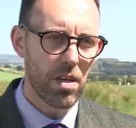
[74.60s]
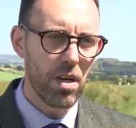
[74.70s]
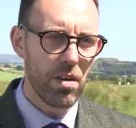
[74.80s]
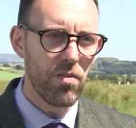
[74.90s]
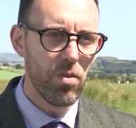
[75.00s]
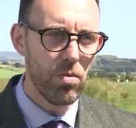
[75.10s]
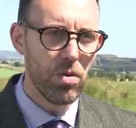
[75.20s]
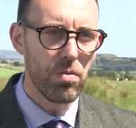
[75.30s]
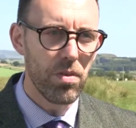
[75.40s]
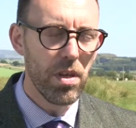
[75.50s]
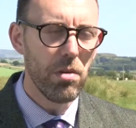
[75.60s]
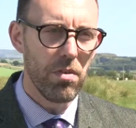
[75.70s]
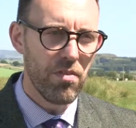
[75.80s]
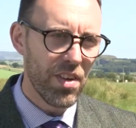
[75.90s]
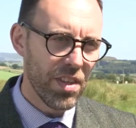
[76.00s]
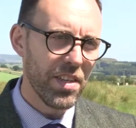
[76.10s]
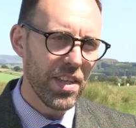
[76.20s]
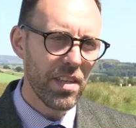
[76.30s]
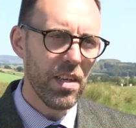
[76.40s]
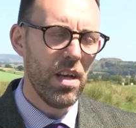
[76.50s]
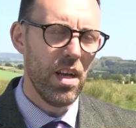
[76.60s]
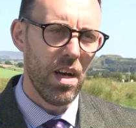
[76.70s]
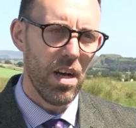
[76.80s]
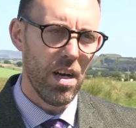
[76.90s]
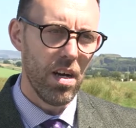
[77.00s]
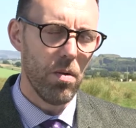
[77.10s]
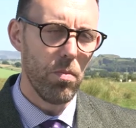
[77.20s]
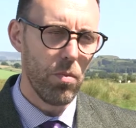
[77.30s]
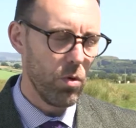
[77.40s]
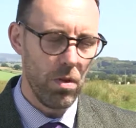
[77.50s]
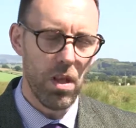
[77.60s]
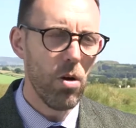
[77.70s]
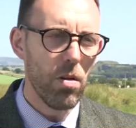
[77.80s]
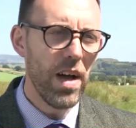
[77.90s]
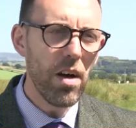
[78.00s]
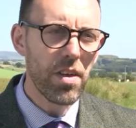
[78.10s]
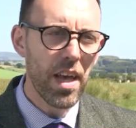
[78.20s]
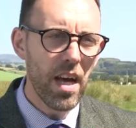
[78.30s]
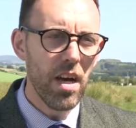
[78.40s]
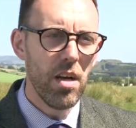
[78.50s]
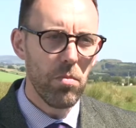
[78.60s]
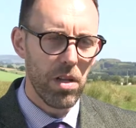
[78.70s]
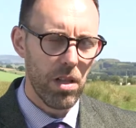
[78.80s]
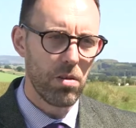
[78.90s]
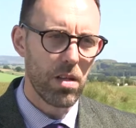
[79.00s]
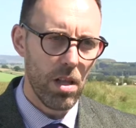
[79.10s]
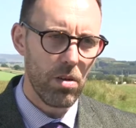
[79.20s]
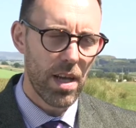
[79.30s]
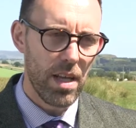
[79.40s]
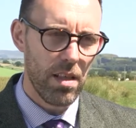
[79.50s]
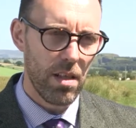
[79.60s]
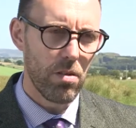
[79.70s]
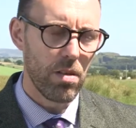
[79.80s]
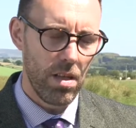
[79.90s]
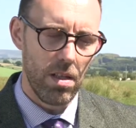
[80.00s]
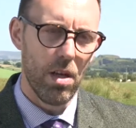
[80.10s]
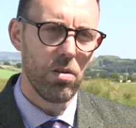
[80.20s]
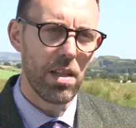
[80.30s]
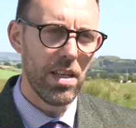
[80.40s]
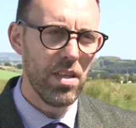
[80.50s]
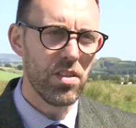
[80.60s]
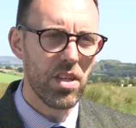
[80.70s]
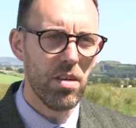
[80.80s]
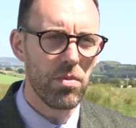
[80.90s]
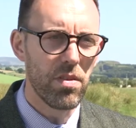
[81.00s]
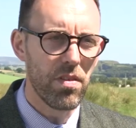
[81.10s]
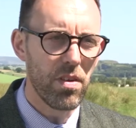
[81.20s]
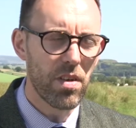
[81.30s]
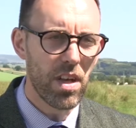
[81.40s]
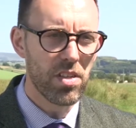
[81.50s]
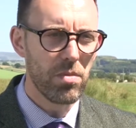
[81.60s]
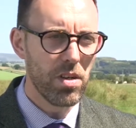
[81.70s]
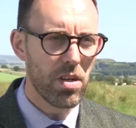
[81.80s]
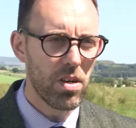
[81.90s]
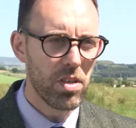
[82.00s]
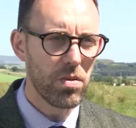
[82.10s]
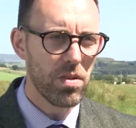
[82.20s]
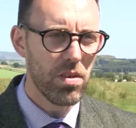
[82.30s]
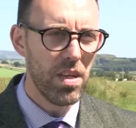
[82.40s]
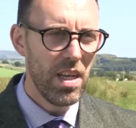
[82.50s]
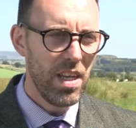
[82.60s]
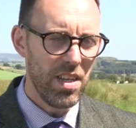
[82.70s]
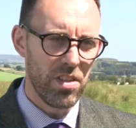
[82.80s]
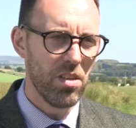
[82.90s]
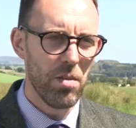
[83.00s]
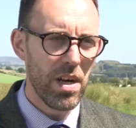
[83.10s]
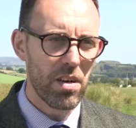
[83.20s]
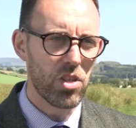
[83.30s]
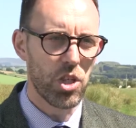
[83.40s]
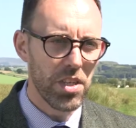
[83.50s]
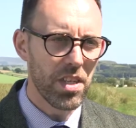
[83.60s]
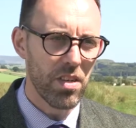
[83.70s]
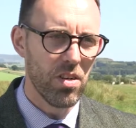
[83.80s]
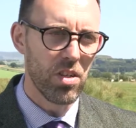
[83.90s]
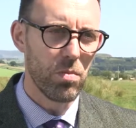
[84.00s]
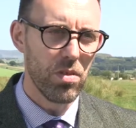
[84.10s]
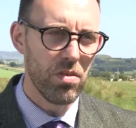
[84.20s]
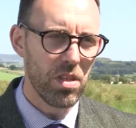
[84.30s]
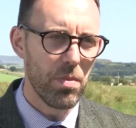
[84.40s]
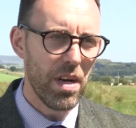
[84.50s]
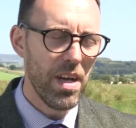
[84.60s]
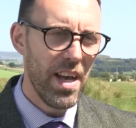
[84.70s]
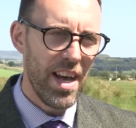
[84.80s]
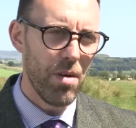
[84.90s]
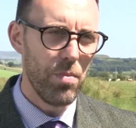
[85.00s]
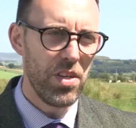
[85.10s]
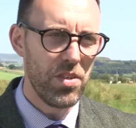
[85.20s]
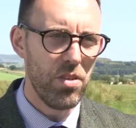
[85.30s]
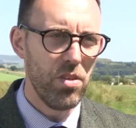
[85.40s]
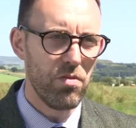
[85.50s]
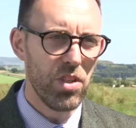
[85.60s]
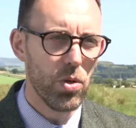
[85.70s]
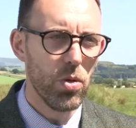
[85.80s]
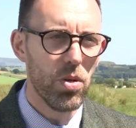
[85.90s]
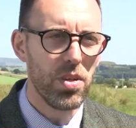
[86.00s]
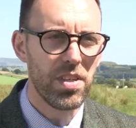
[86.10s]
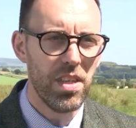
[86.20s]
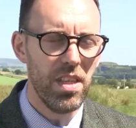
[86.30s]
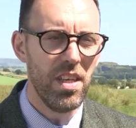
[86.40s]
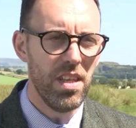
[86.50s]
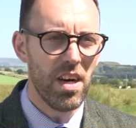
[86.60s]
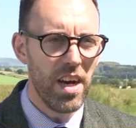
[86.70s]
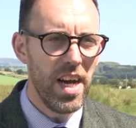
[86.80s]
going forward with funding in the whole of healthcare, but locally in terms of Castleberg Hospital, it's not about shutting the hospital, it's about how best to use resource in our